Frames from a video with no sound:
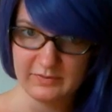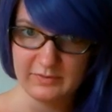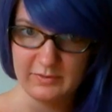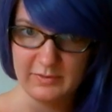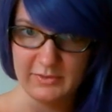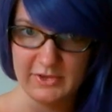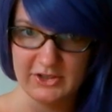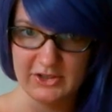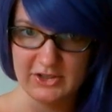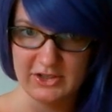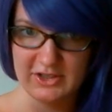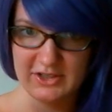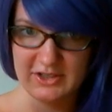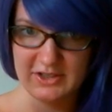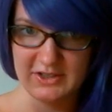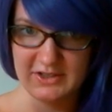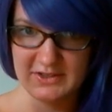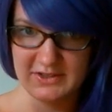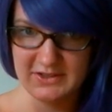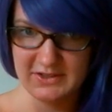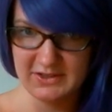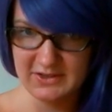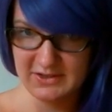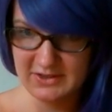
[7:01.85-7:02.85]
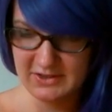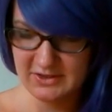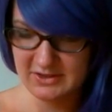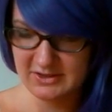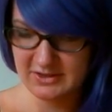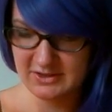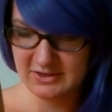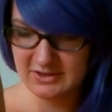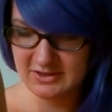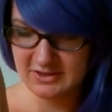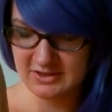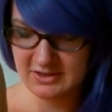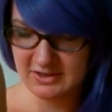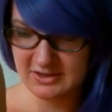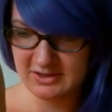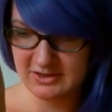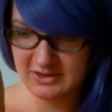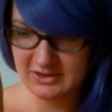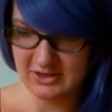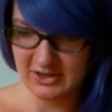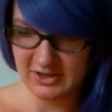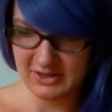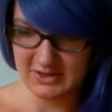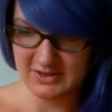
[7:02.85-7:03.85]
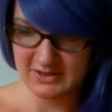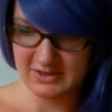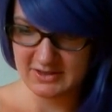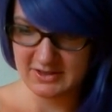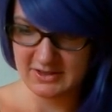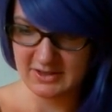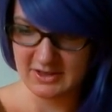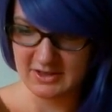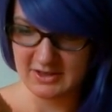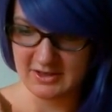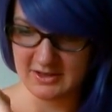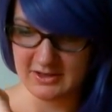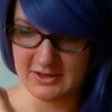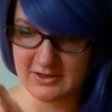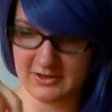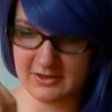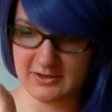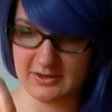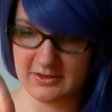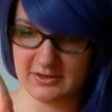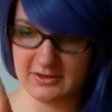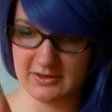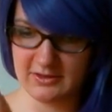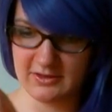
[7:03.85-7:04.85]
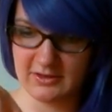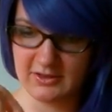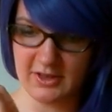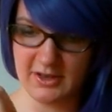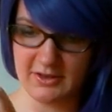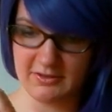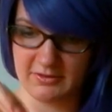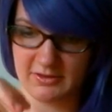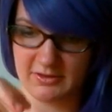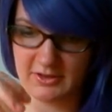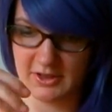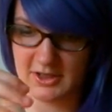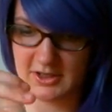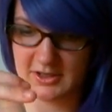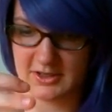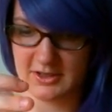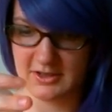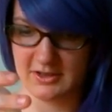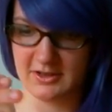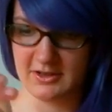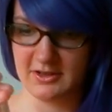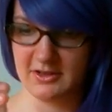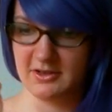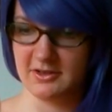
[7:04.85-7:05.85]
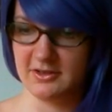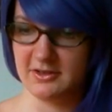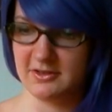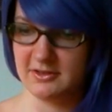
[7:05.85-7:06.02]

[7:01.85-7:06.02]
which is just, you know, lovely to do.